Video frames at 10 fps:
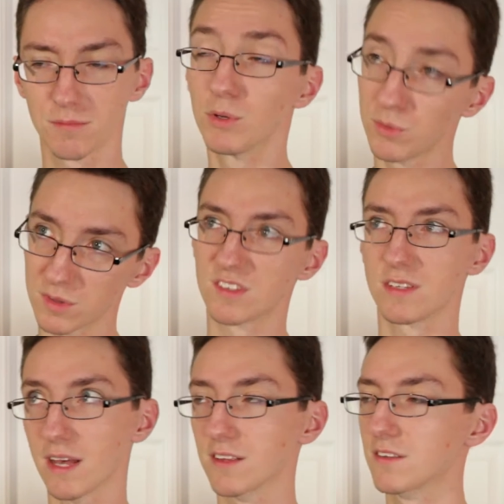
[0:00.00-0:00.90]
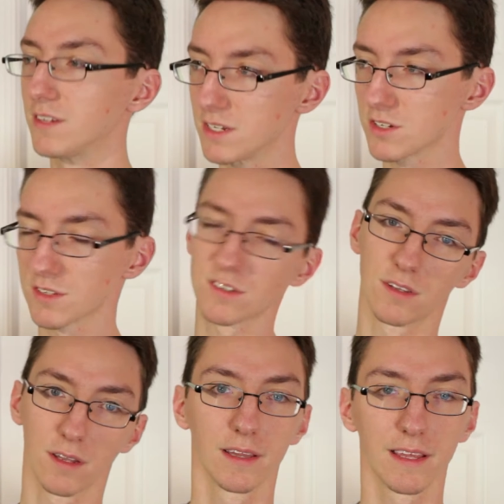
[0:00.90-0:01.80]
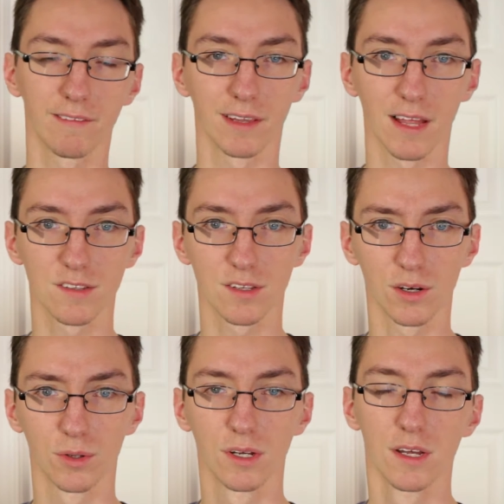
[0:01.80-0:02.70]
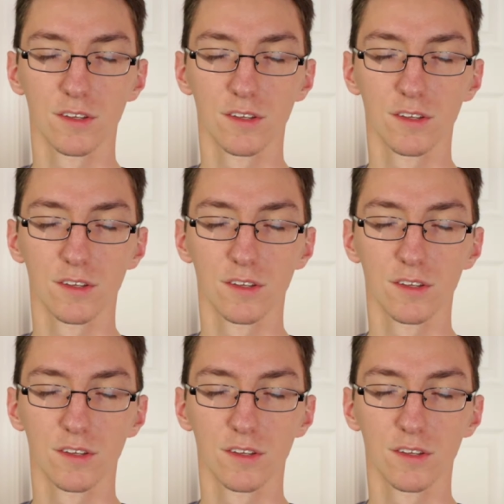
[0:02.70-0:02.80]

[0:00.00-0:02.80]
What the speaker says: Mutants, yes, ninjas even less so.